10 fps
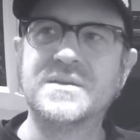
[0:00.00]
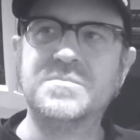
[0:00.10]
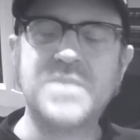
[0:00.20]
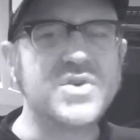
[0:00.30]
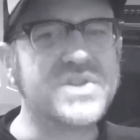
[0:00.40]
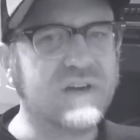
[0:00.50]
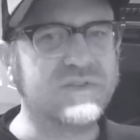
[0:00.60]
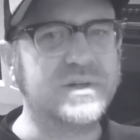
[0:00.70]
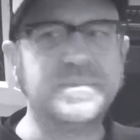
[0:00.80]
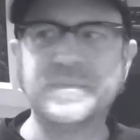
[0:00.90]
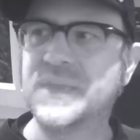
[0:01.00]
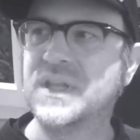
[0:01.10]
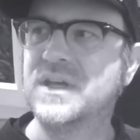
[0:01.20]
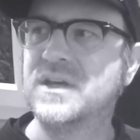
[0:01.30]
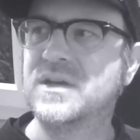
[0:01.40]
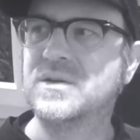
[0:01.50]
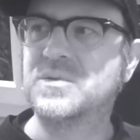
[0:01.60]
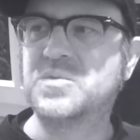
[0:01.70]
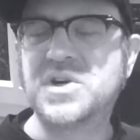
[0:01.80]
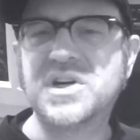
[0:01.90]
most of them
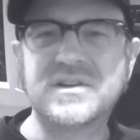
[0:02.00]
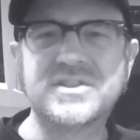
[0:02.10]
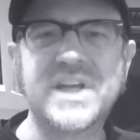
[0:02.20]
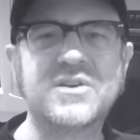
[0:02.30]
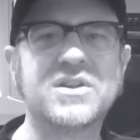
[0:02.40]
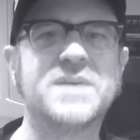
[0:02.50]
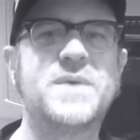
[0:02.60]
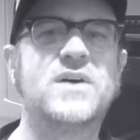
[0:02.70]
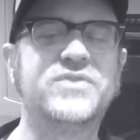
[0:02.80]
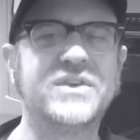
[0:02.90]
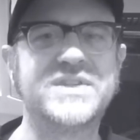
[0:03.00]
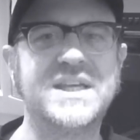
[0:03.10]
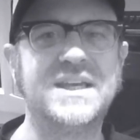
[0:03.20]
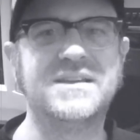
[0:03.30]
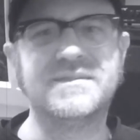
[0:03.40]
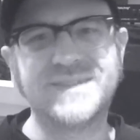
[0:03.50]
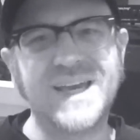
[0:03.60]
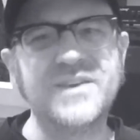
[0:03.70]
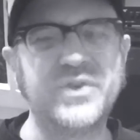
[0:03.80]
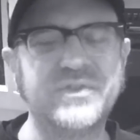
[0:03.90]
were generally about fifteen,
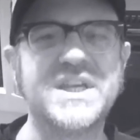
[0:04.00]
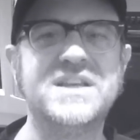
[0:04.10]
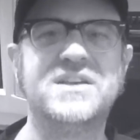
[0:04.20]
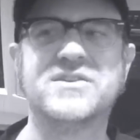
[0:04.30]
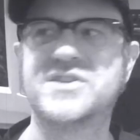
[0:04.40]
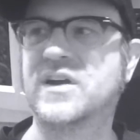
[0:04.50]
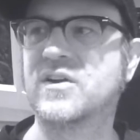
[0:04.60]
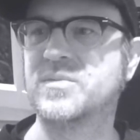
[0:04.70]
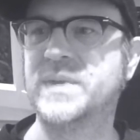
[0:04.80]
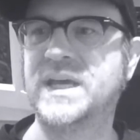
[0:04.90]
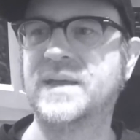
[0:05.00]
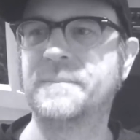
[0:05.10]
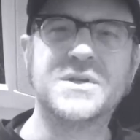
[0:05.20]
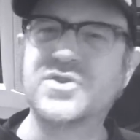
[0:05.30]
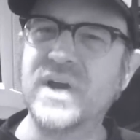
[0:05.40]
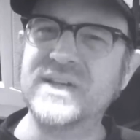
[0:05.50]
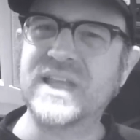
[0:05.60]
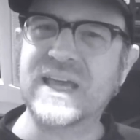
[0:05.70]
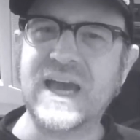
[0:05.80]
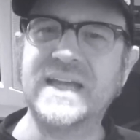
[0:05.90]
ten, fifteen years younger than me, but
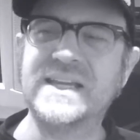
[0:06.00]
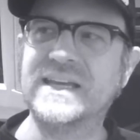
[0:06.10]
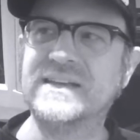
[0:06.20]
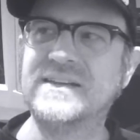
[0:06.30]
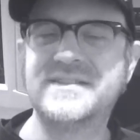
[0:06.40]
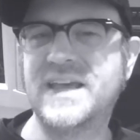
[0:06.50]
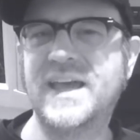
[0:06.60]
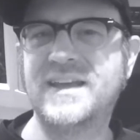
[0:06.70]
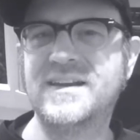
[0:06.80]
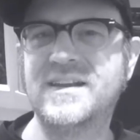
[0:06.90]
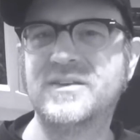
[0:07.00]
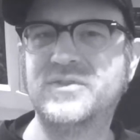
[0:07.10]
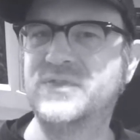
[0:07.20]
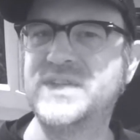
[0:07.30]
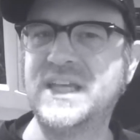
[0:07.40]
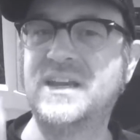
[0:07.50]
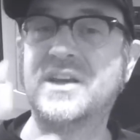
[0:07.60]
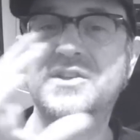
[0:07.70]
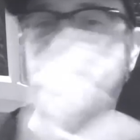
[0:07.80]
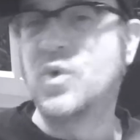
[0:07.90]
dressed like I did ten,
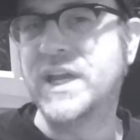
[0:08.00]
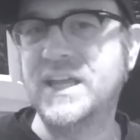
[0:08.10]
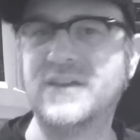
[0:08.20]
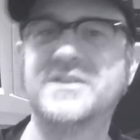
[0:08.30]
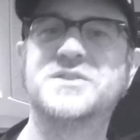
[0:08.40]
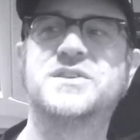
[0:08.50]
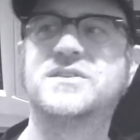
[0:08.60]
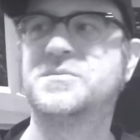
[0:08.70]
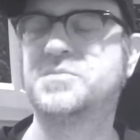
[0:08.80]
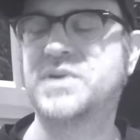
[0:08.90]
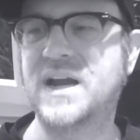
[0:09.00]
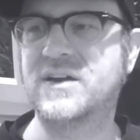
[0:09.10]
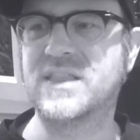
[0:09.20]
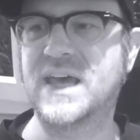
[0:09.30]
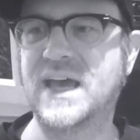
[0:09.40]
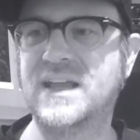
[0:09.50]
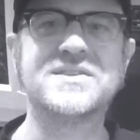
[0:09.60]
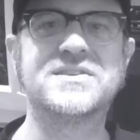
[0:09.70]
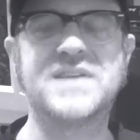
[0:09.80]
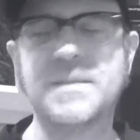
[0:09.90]
fifteen, twenty years prior to that.
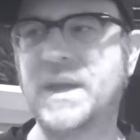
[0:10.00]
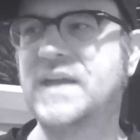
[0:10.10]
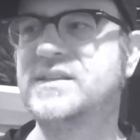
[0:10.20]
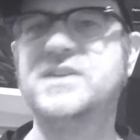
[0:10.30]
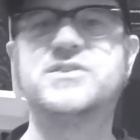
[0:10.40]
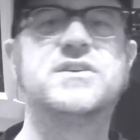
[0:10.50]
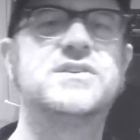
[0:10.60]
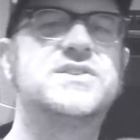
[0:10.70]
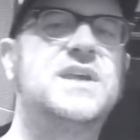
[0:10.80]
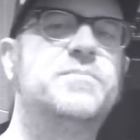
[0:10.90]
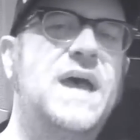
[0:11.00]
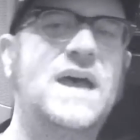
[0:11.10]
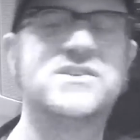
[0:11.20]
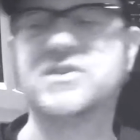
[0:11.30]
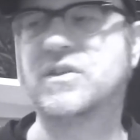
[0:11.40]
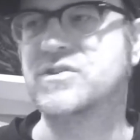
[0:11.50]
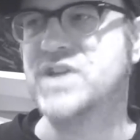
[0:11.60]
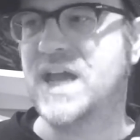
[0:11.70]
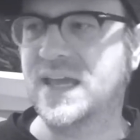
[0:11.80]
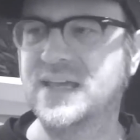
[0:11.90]
Same band t-shirts, same patches on their
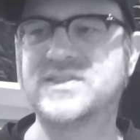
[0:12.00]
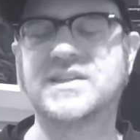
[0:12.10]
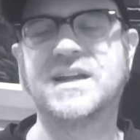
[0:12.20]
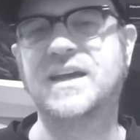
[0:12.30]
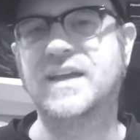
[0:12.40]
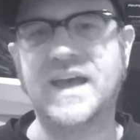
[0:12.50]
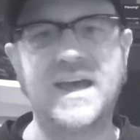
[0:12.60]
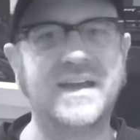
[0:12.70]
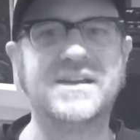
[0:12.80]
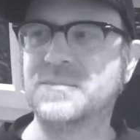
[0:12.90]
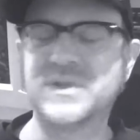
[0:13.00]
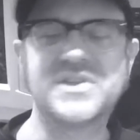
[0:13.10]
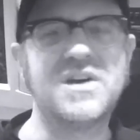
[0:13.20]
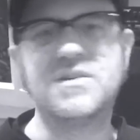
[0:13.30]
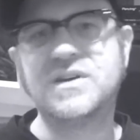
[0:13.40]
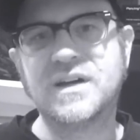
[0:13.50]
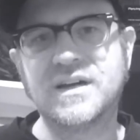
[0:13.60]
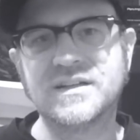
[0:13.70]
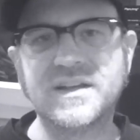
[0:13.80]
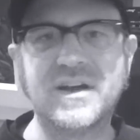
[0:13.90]
jackets that I had. But so,
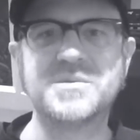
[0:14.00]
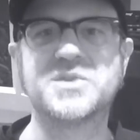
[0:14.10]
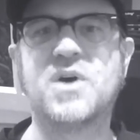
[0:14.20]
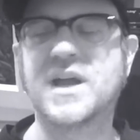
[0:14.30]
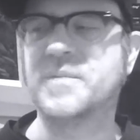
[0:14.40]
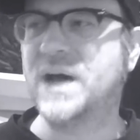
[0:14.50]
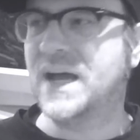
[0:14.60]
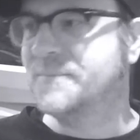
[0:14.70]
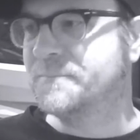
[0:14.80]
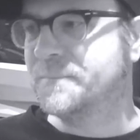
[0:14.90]
you know, I'm just walking by.